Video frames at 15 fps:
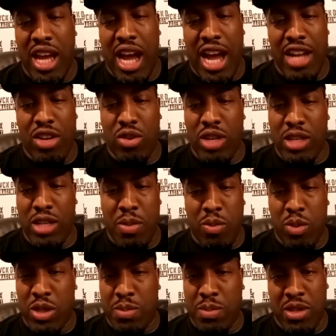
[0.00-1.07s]
I know there's been
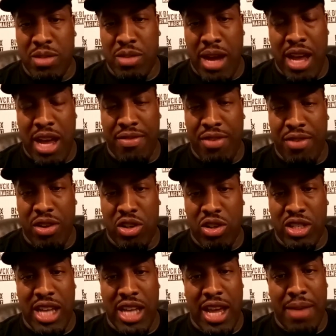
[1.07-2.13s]
whispers about it for a long
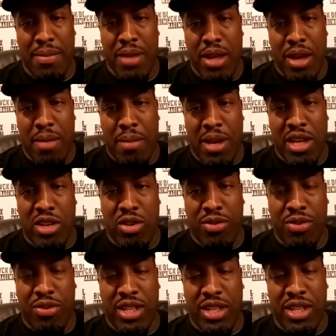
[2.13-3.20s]
time, but
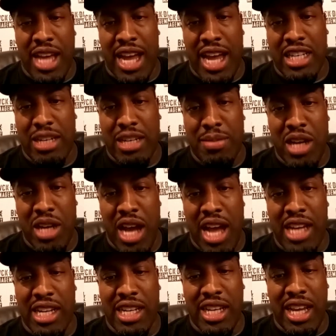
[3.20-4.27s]
for it to actually be
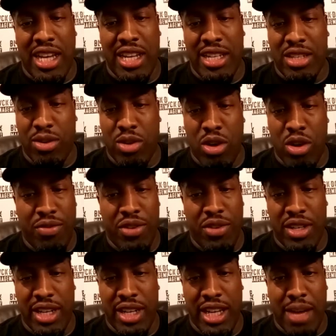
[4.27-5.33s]
going and Eddie so
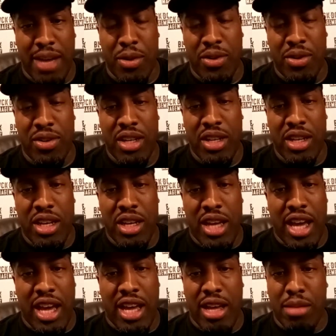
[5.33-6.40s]
confidently come
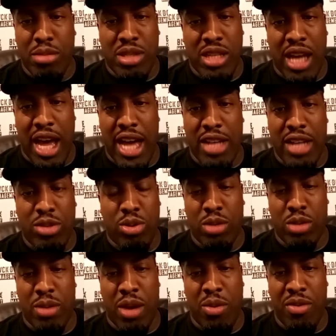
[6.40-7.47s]
on Sky
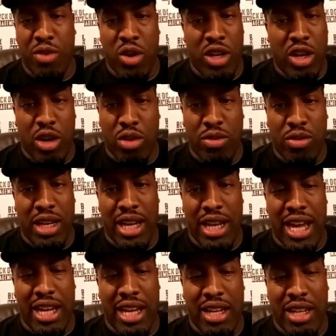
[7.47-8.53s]
talking about we've got it over the
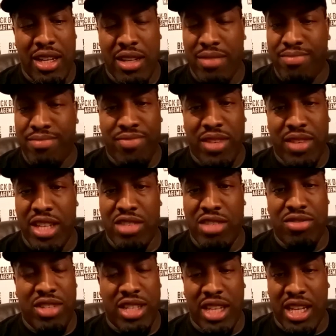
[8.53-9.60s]
line is
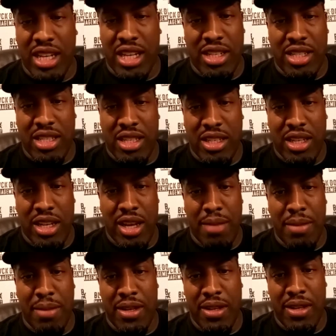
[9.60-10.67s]
ridiculous. You know what I
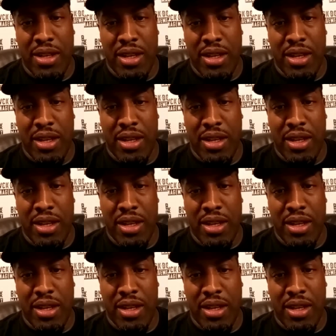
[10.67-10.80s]
mean?